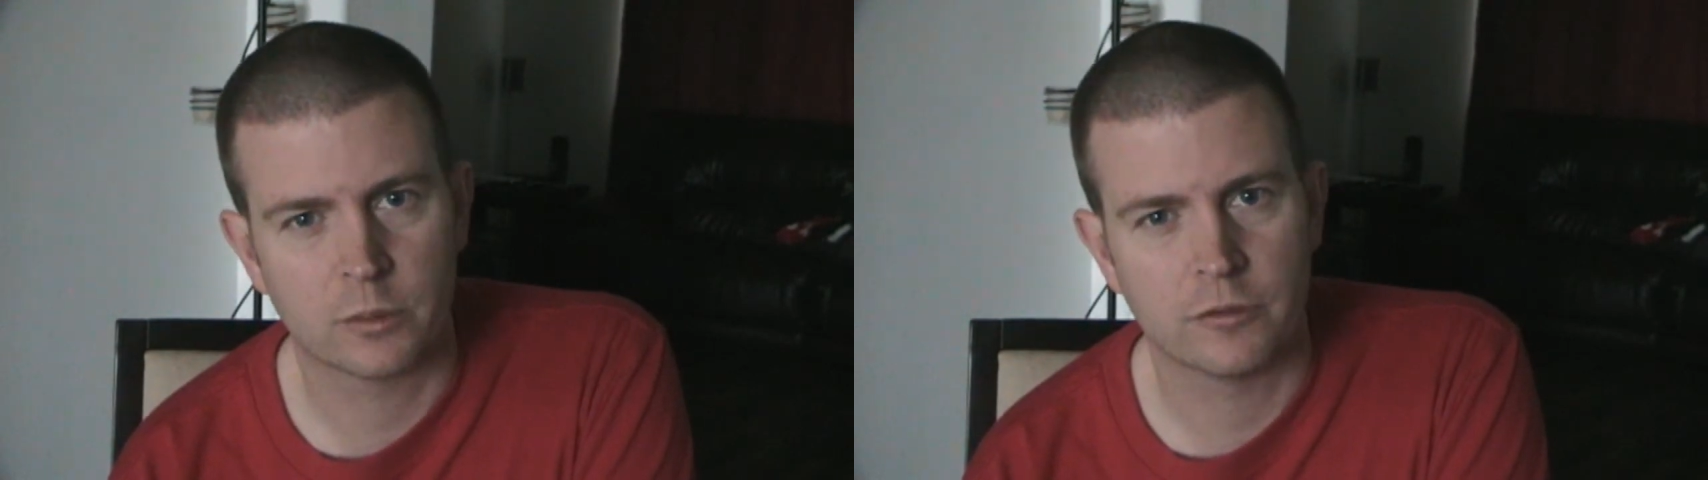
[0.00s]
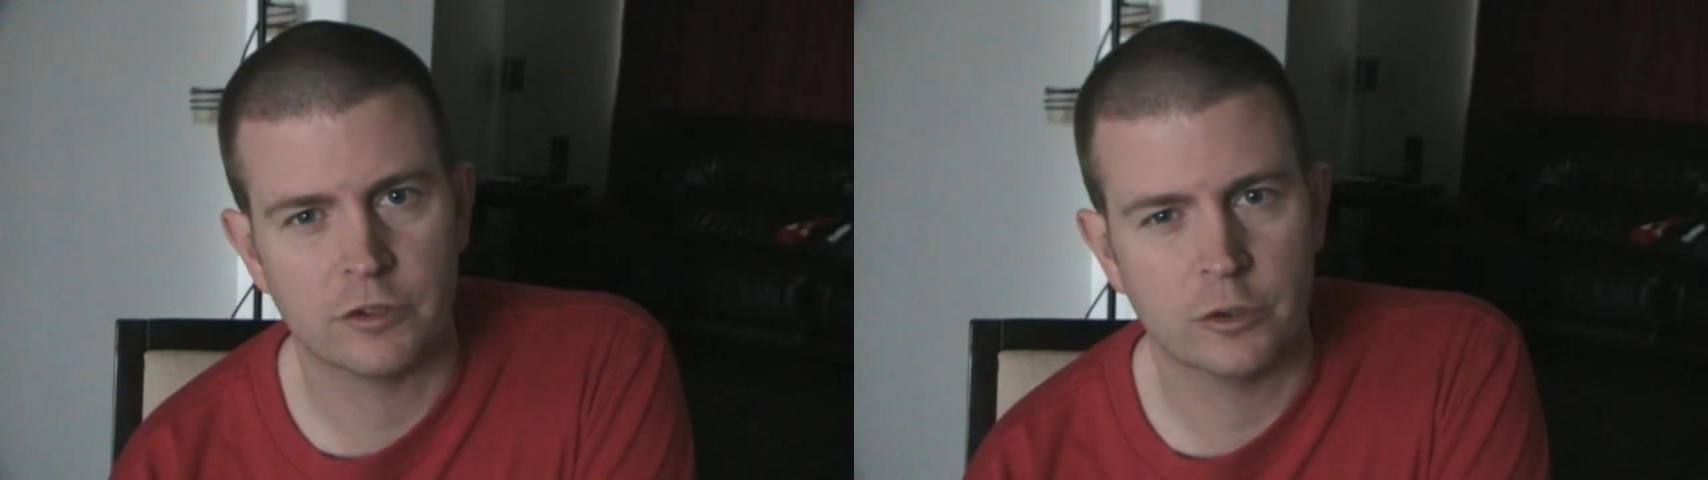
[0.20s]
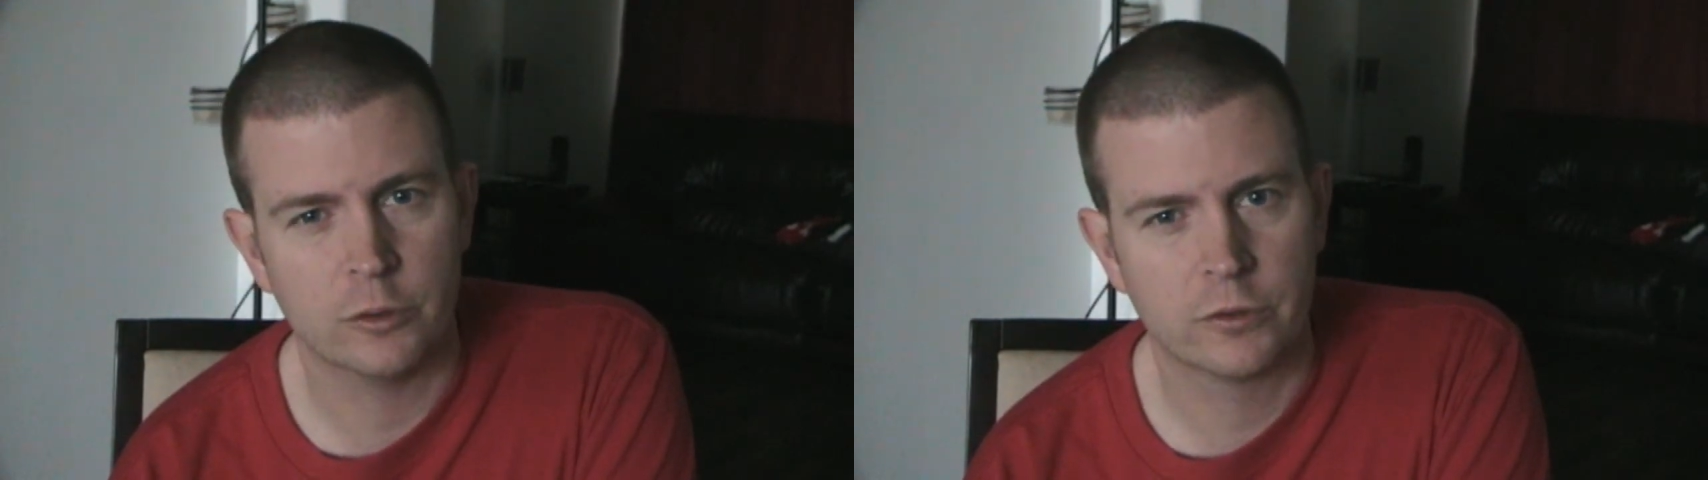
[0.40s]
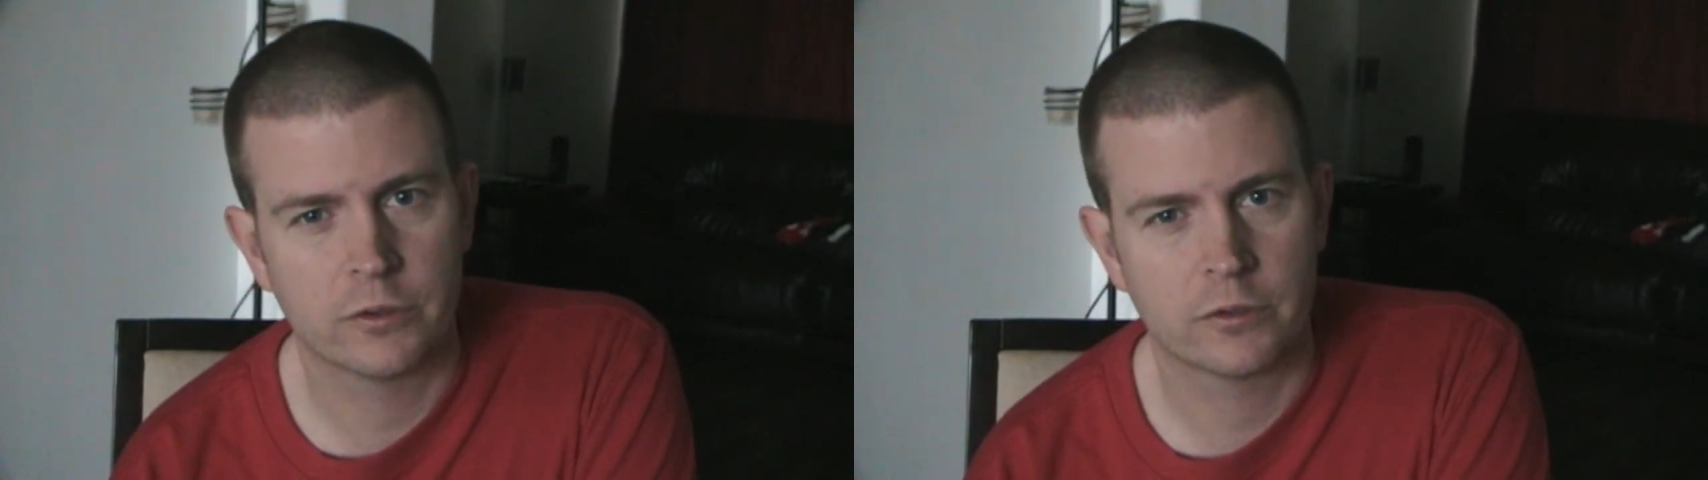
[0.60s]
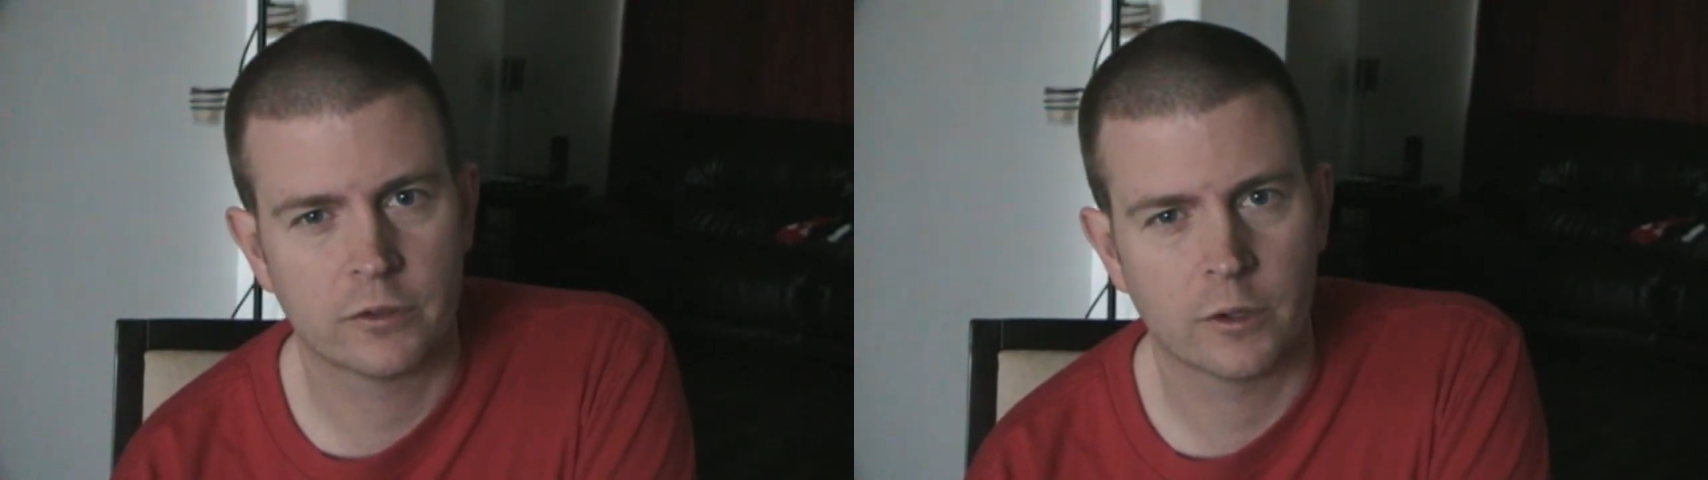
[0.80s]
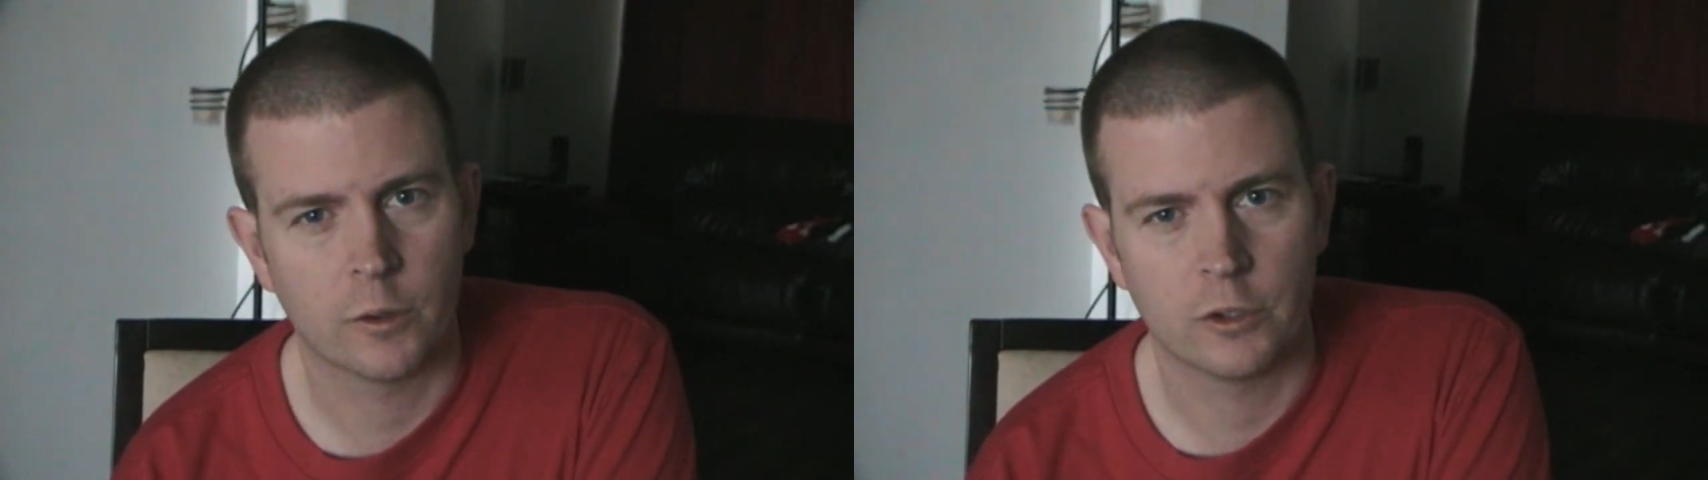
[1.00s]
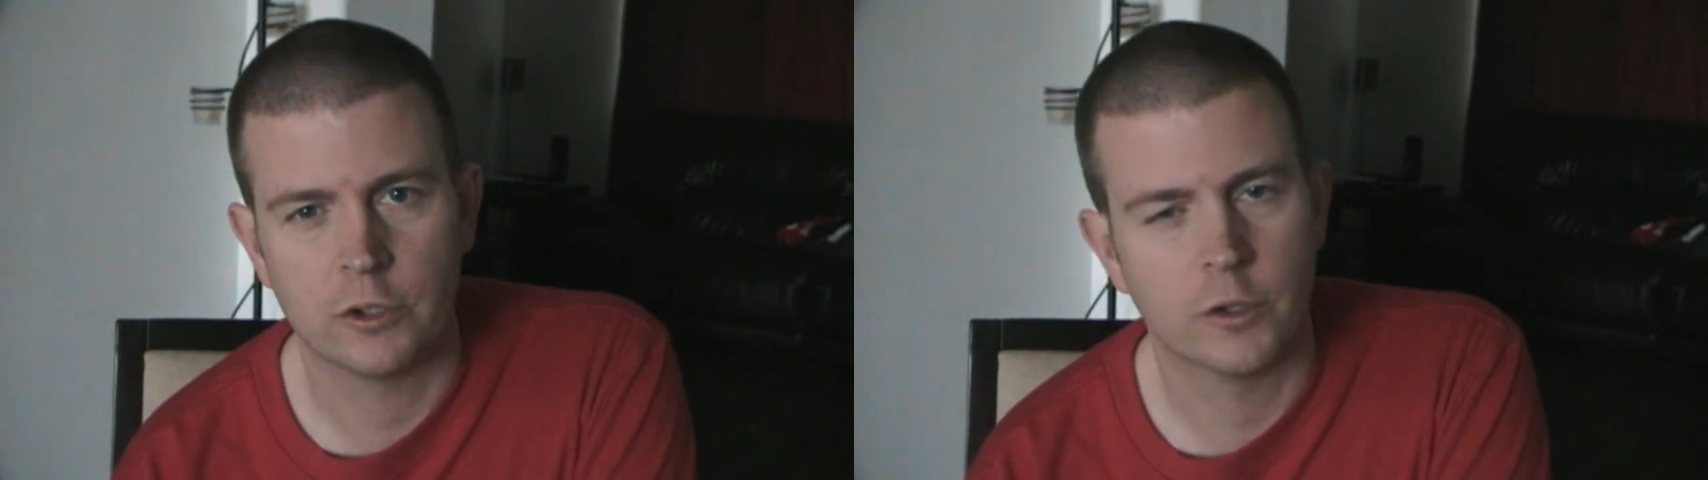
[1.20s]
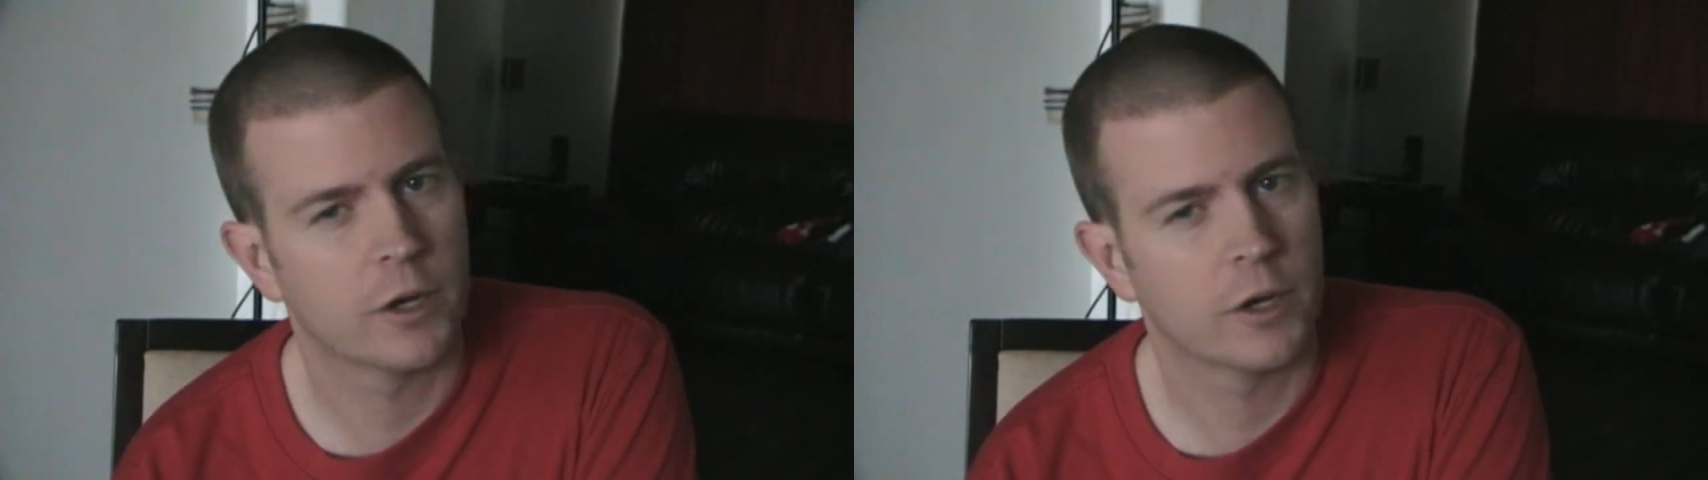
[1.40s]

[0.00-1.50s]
reviews so you know